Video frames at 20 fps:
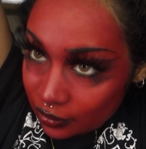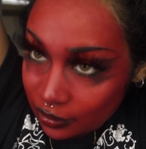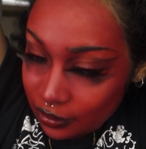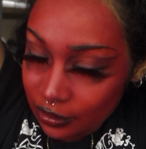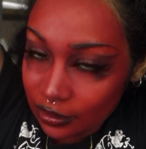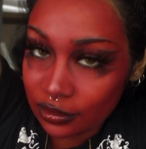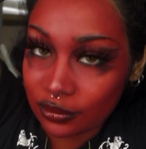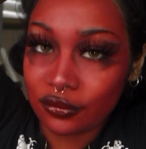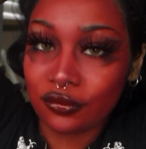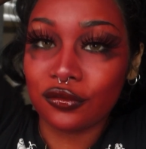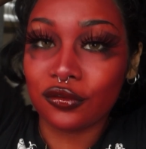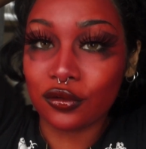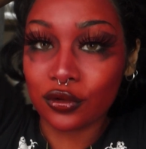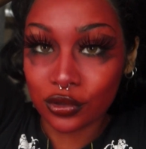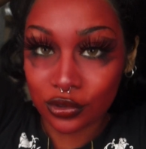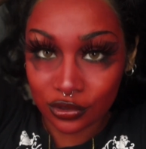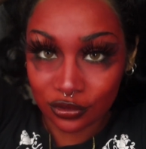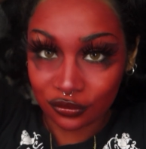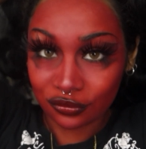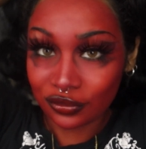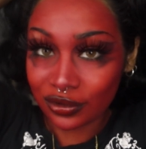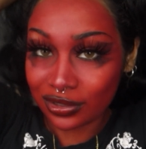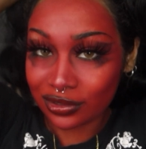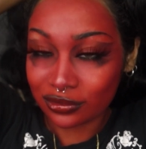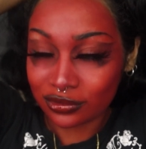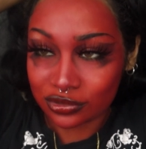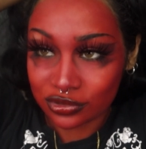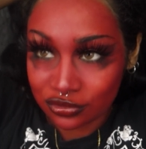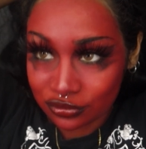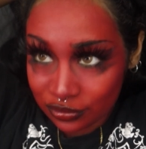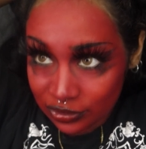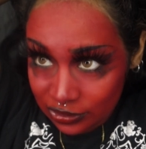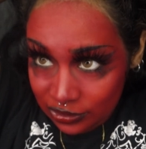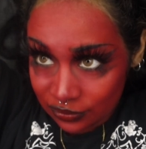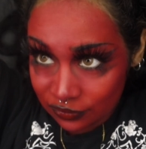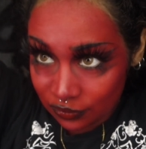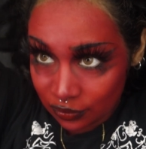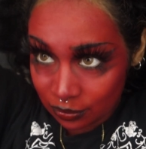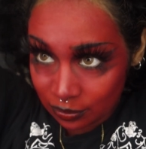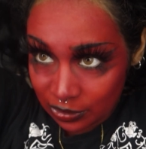And for the final
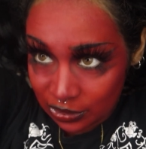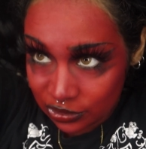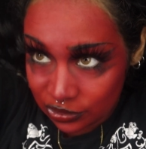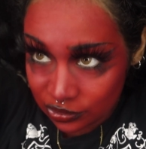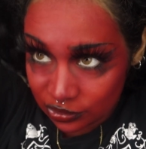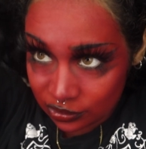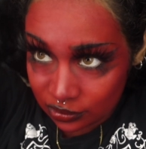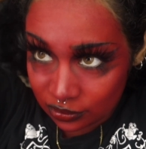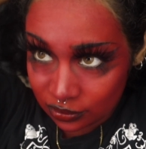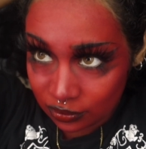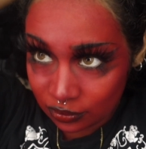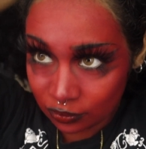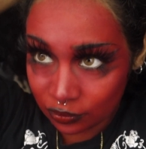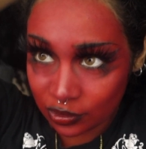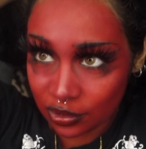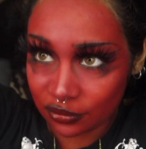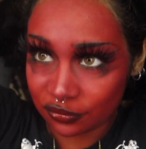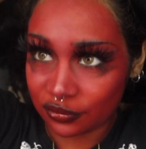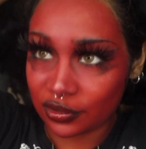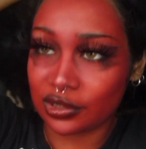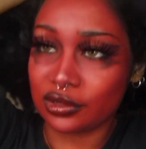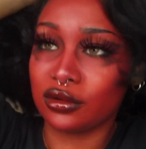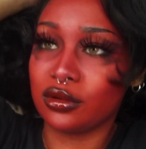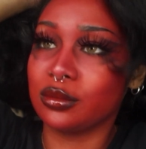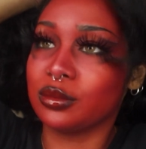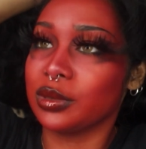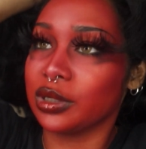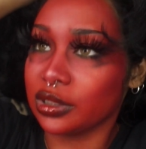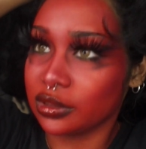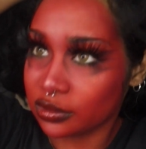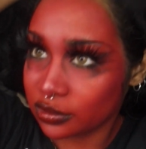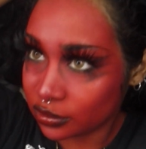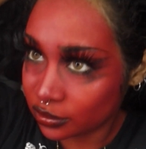transformation, well, not final, but